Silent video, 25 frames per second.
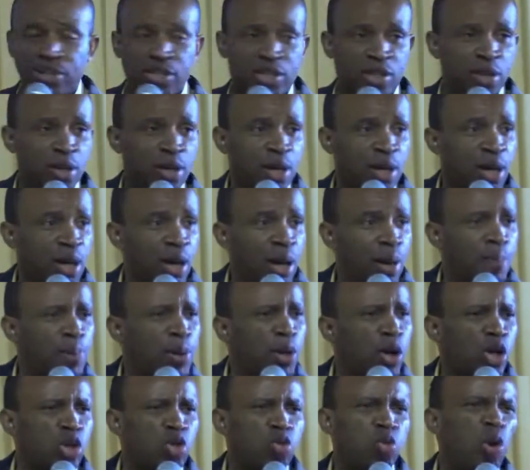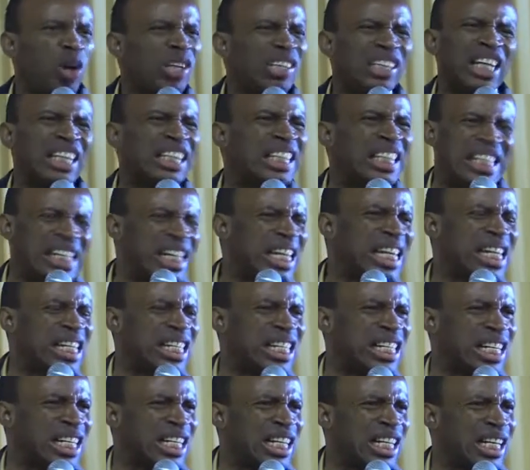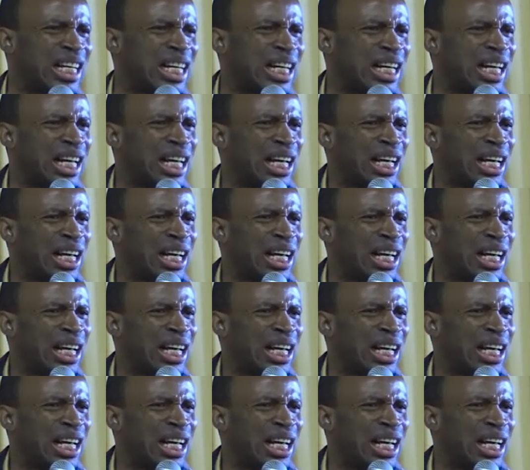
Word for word: conference. Because what they did